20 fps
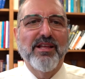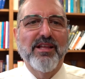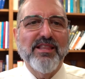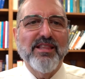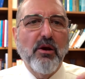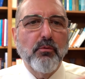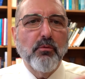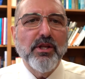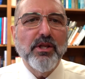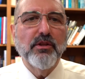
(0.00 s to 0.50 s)

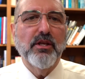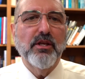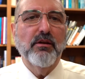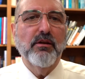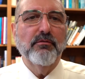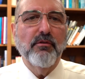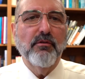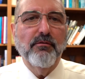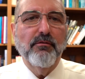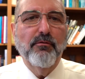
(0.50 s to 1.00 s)
that we
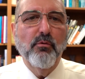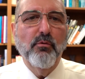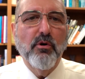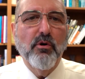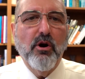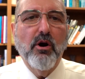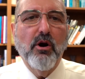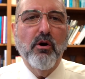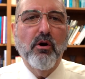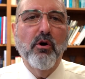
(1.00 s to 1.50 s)
live for
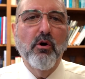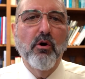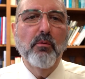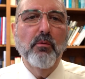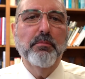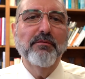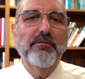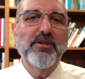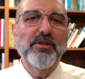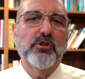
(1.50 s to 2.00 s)
our
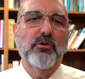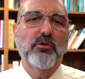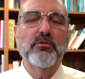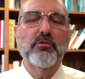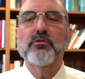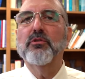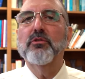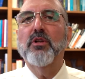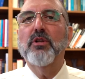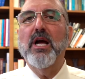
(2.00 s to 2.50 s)
hope of
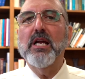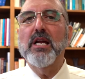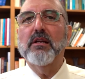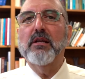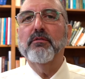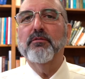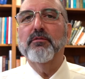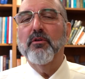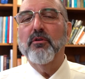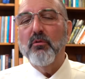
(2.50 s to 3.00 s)
eternal
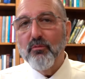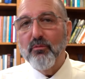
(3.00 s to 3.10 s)
life